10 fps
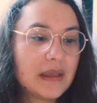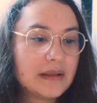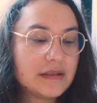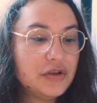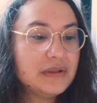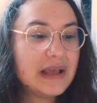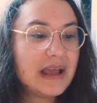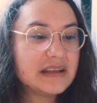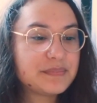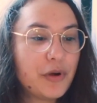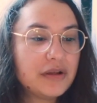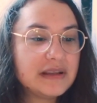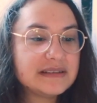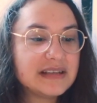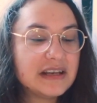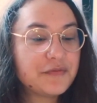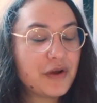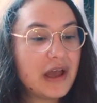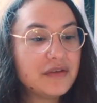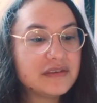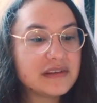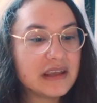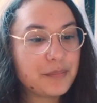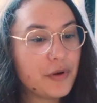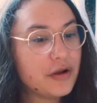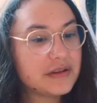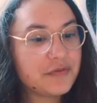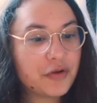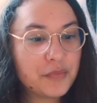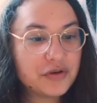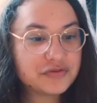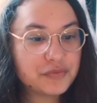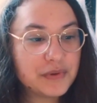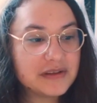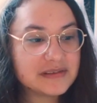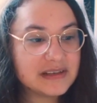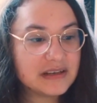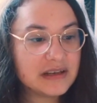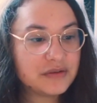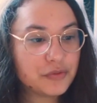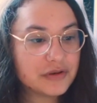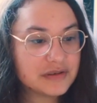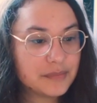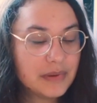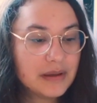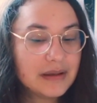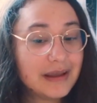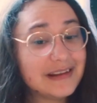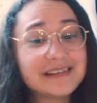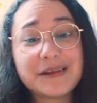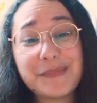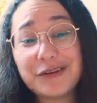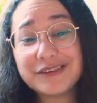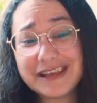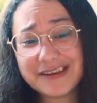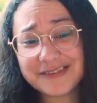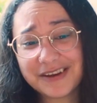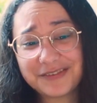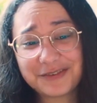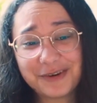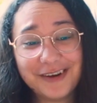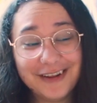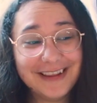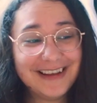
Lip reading: The new land is partly intended for housing and partly for commercial real estate and tourism. It is the Maldives, after all.